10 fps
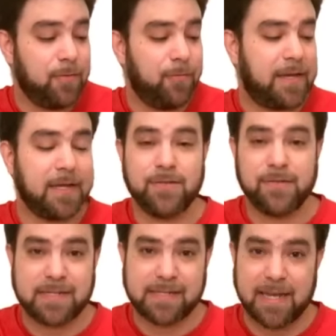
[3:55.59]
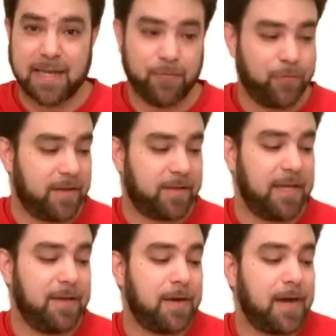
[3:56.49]
We can do the same with
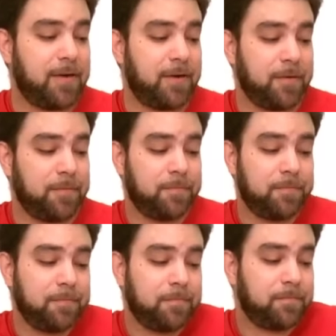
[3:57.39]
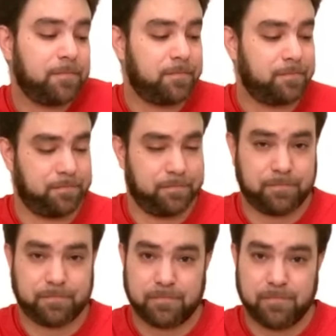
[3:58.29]
E minor.
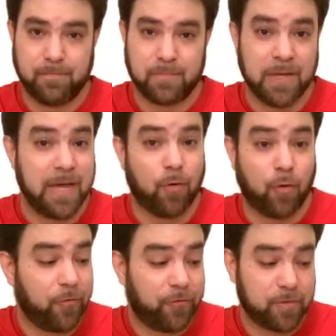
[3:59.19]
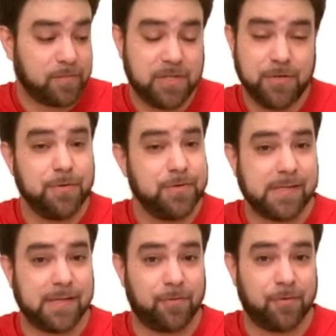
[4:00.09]
Okay, or from two to
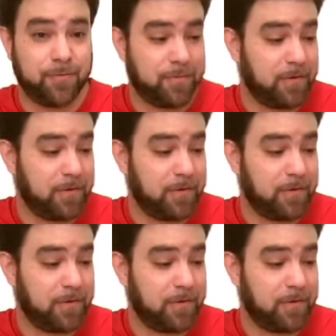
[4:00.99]
zero.